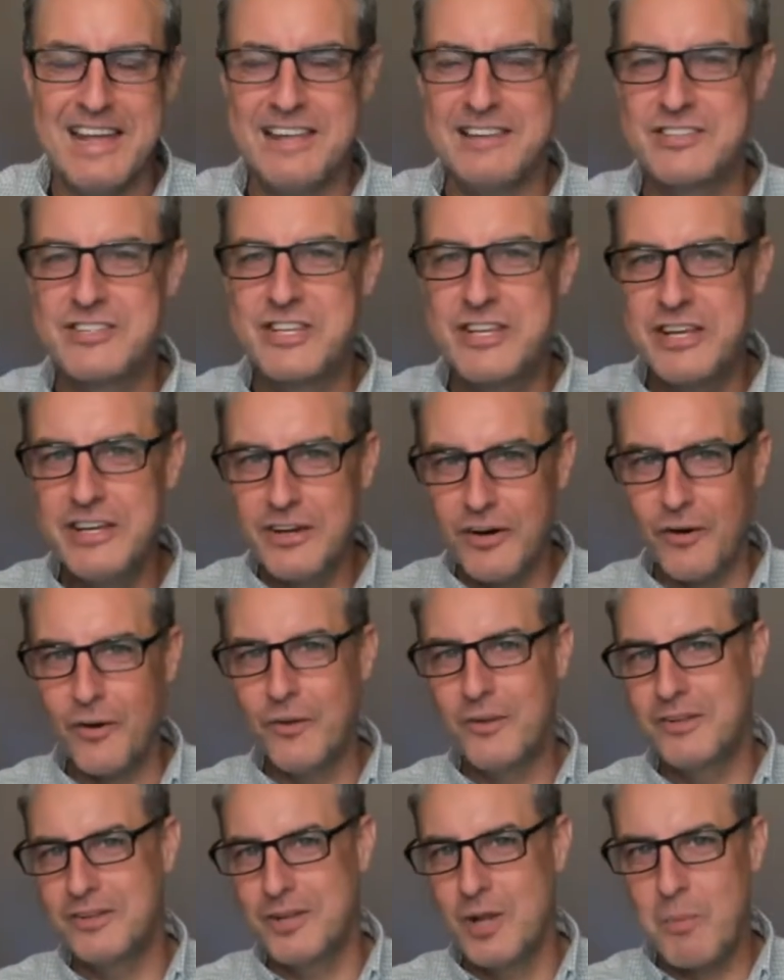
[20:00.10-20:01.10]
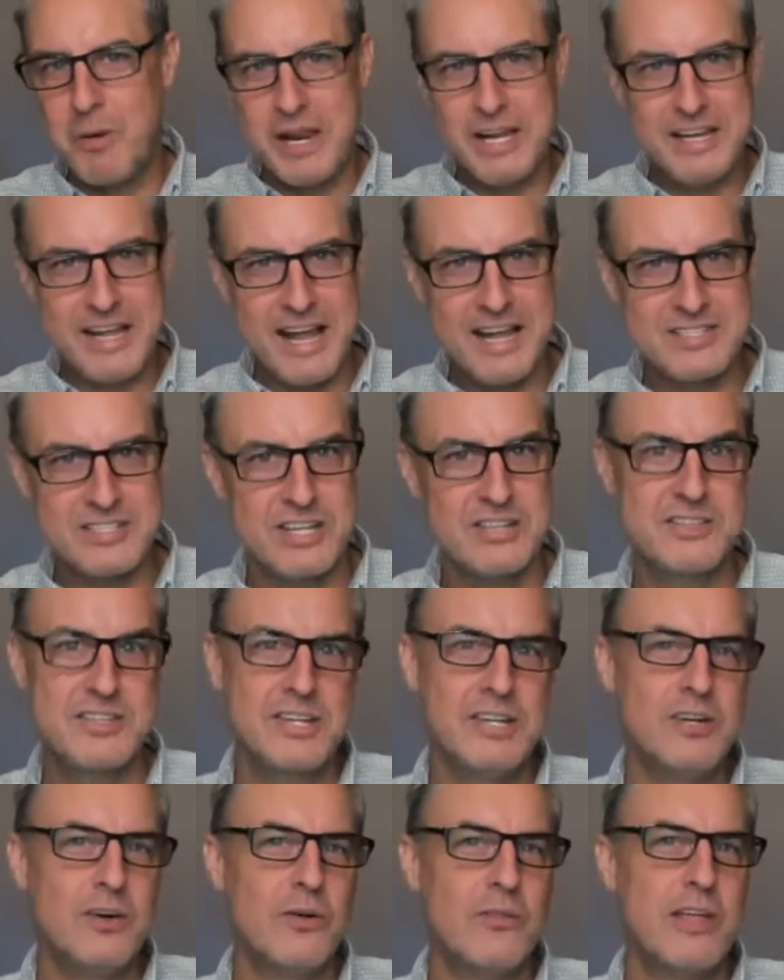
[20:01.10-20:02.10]
until nobody danced
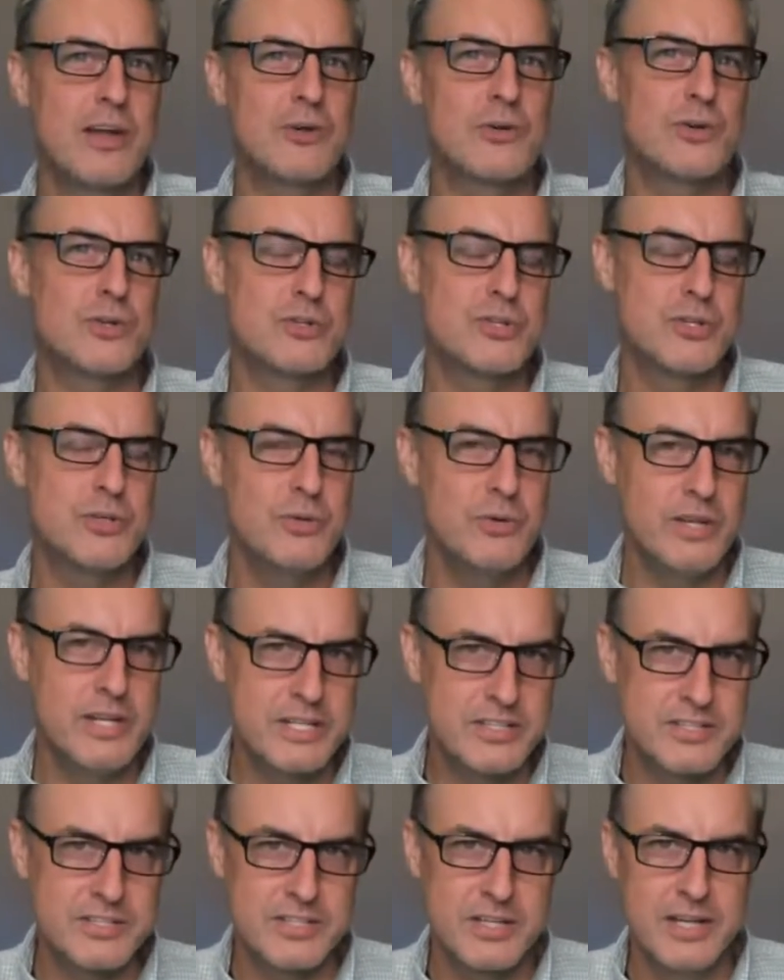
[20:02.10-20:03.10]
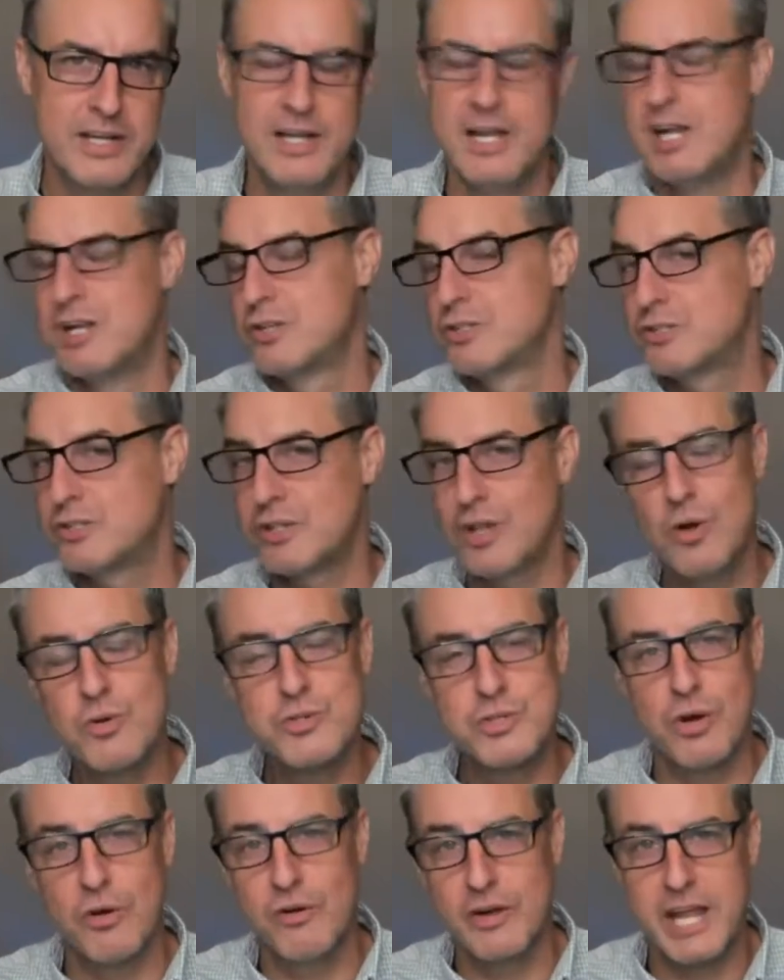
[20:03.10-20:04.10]
until that gratuitous slow
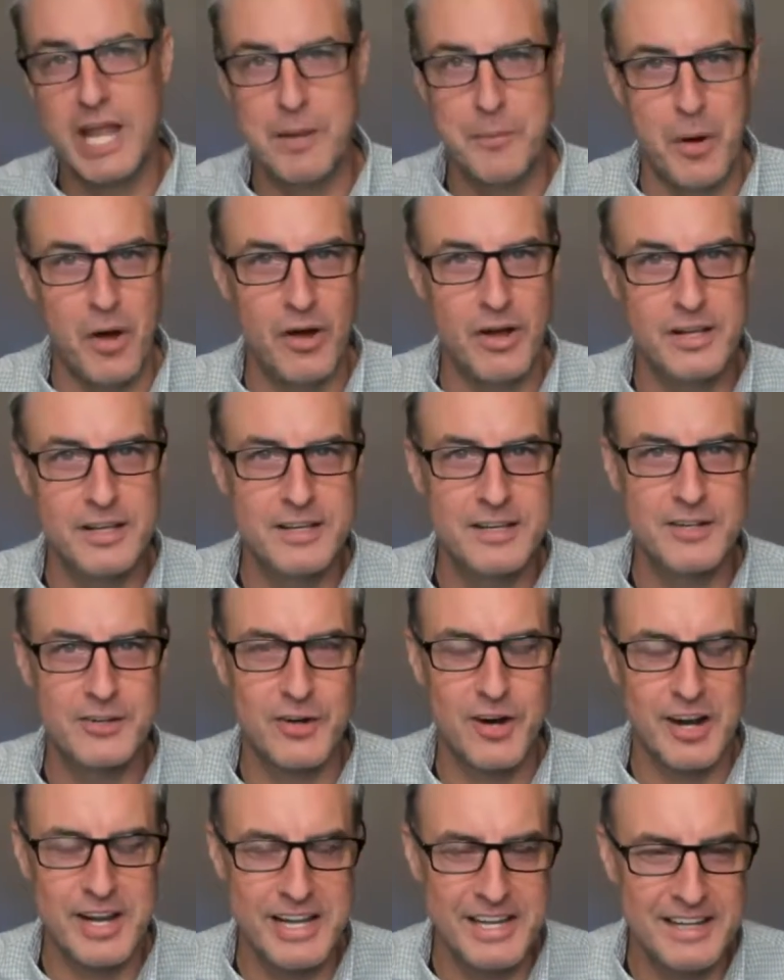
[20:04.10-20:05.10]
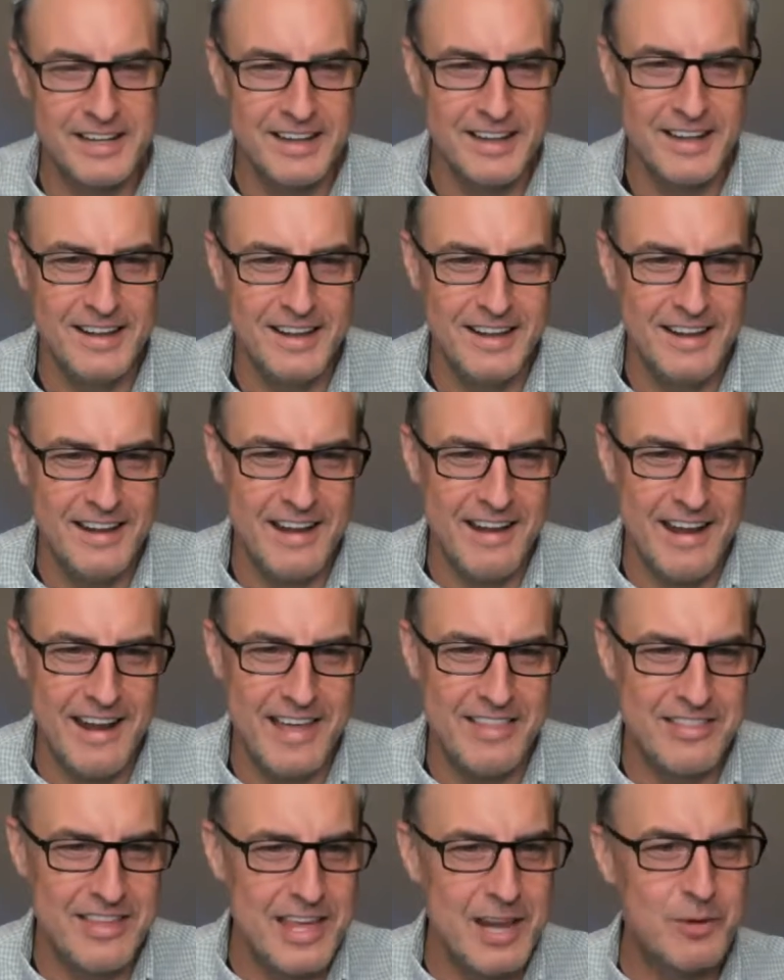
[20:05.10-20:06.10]
song came on, right?
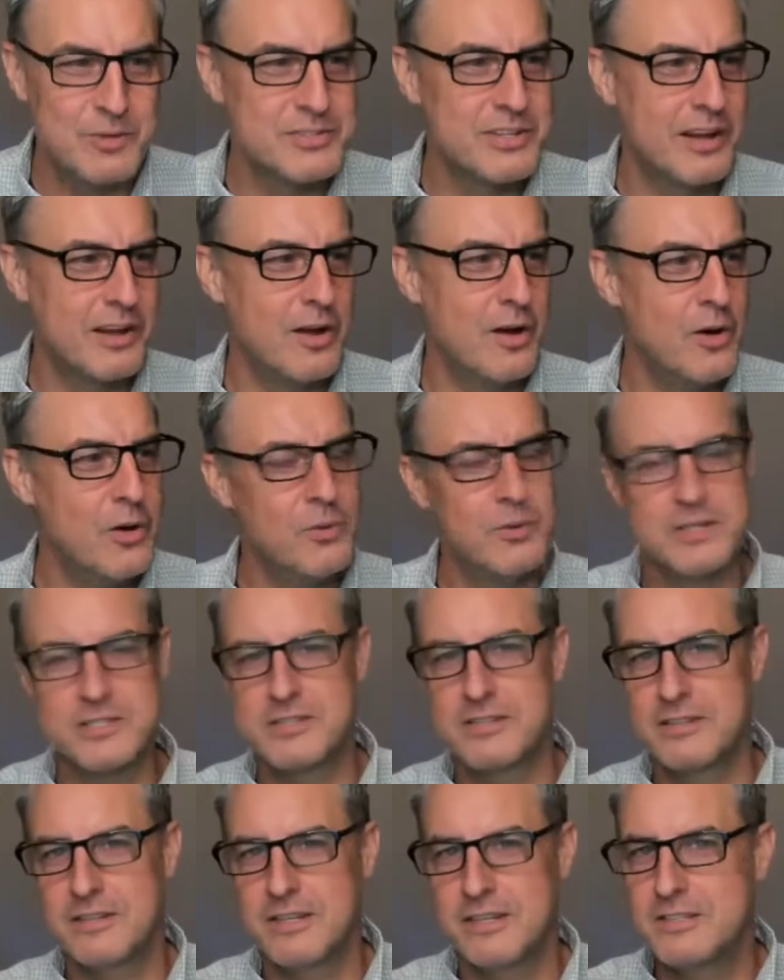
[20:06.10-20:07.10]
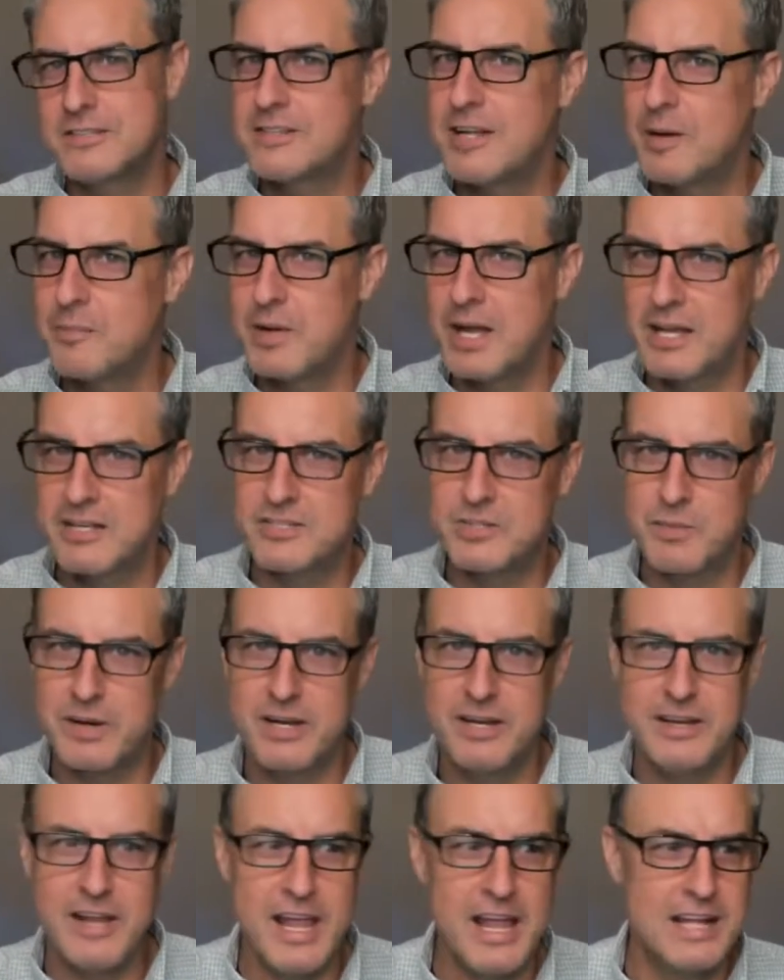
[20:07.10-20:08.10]
And then it was like, oh, it's it's time to ask
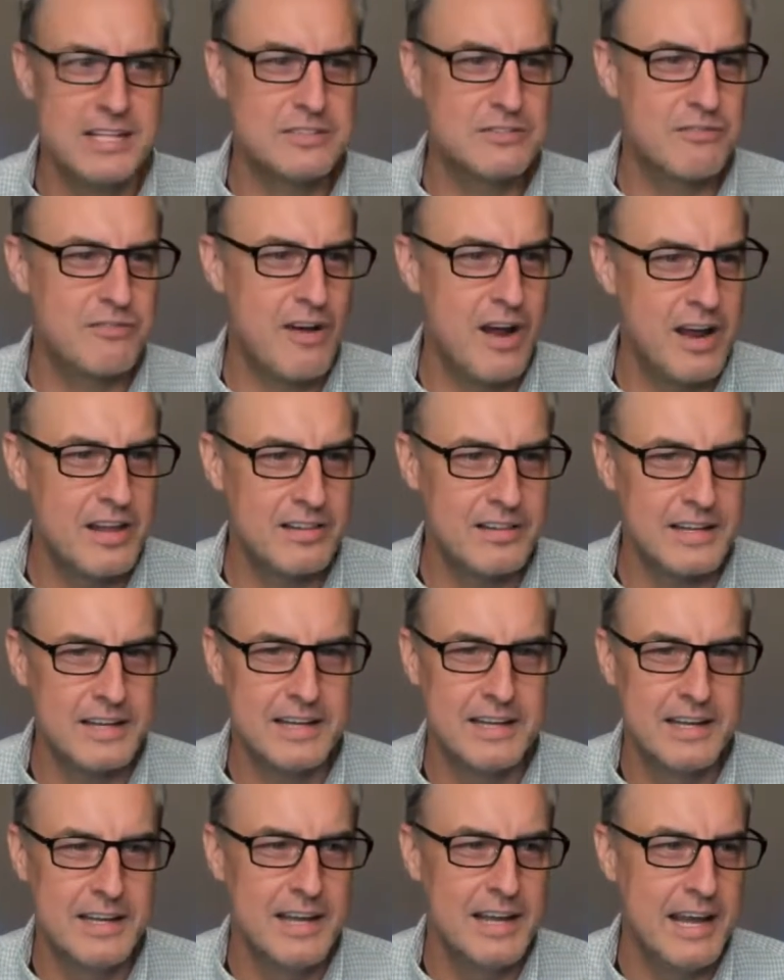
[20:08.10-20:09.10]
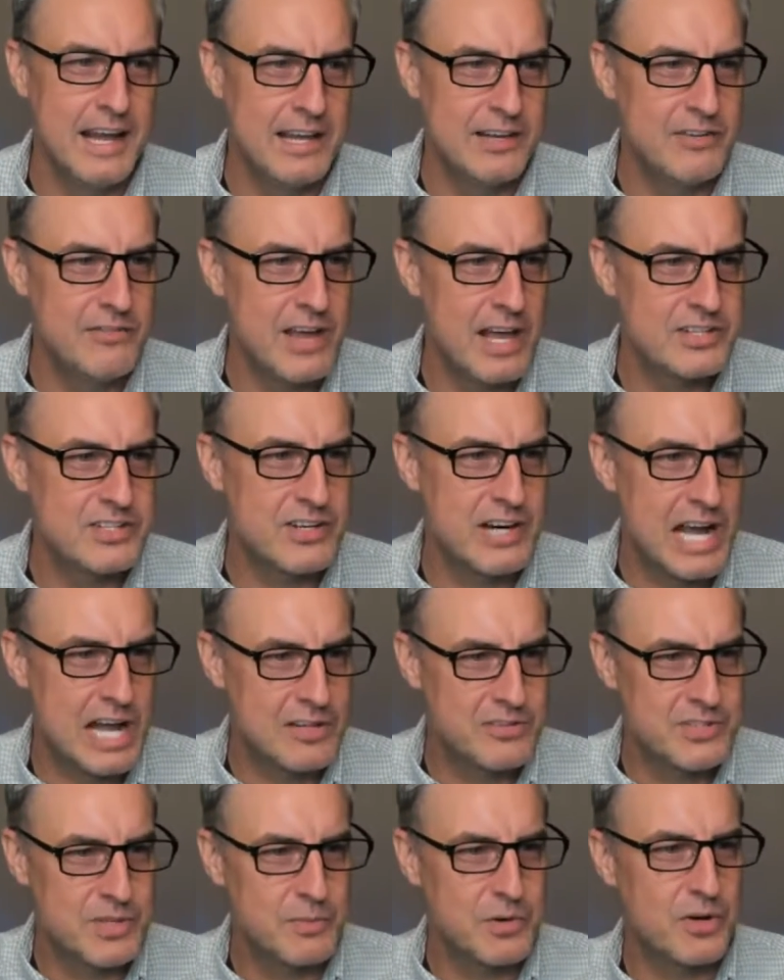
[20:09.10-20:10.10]
somebody to dance finally. And you've got your eye
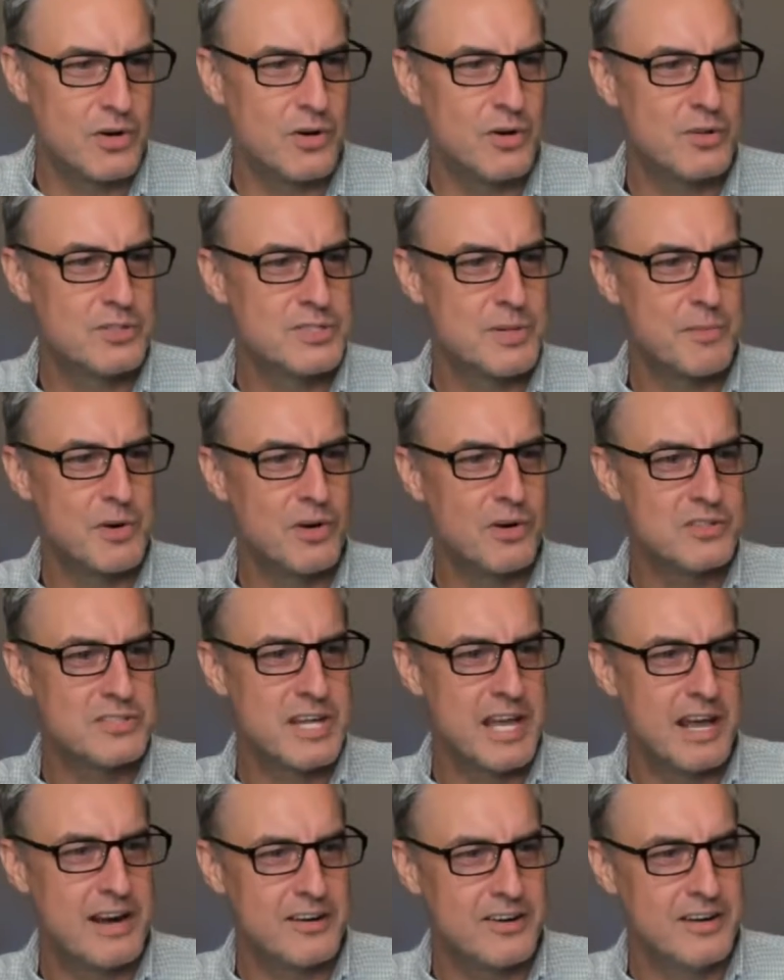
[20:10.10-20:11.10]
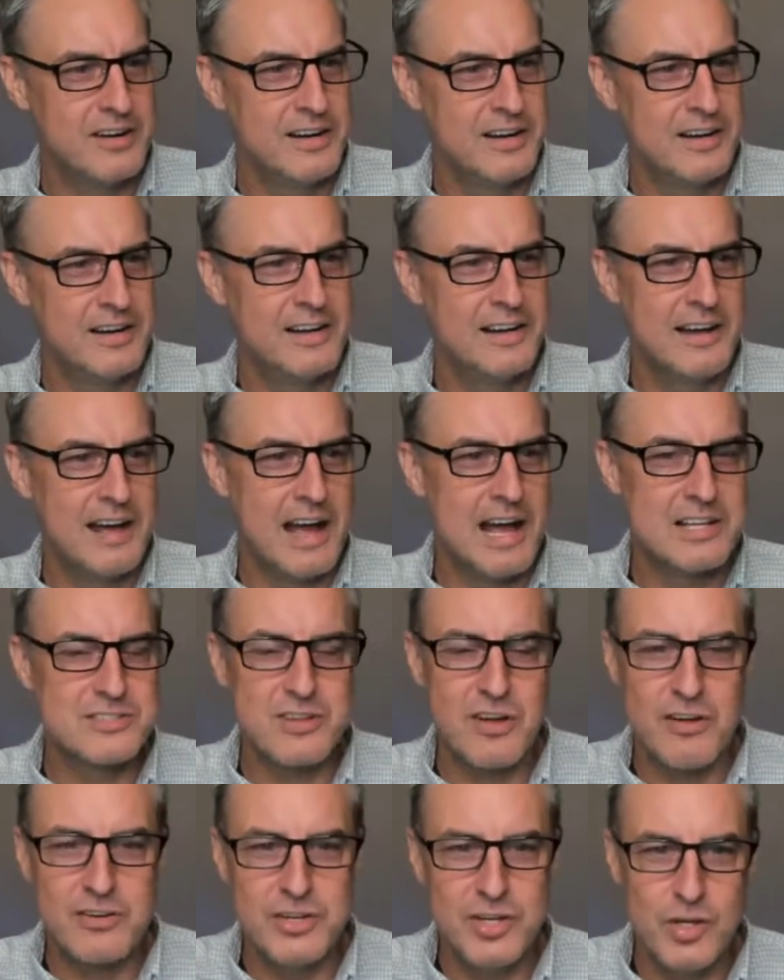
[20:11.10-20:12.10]
on some girl, or some girl's got her
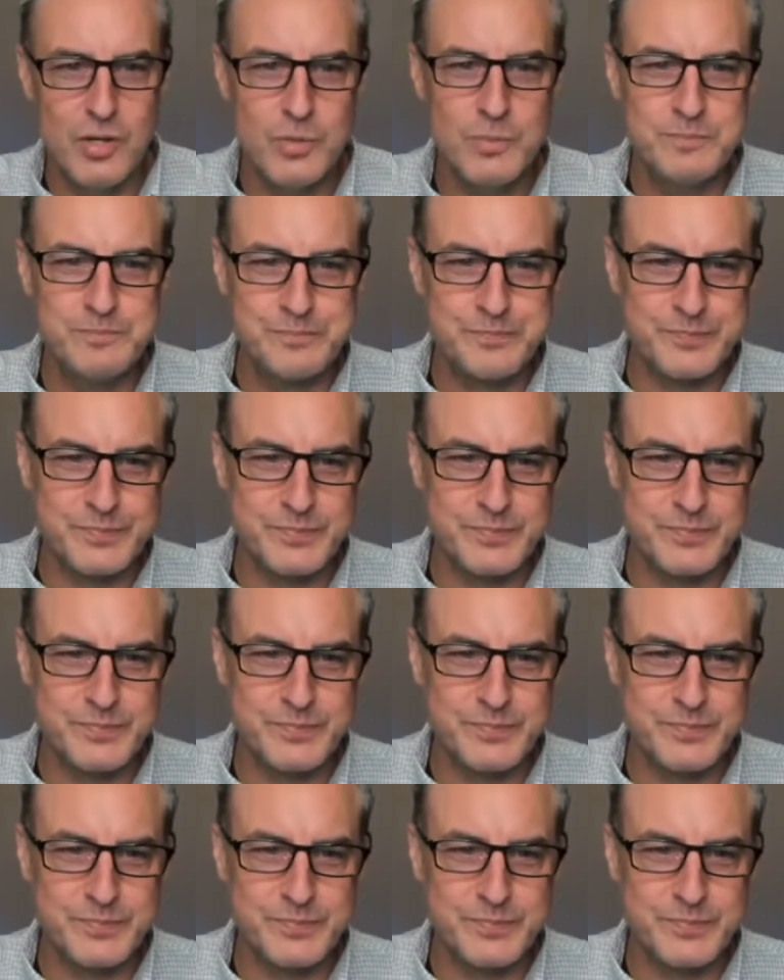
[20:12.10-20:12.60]
eyes on you,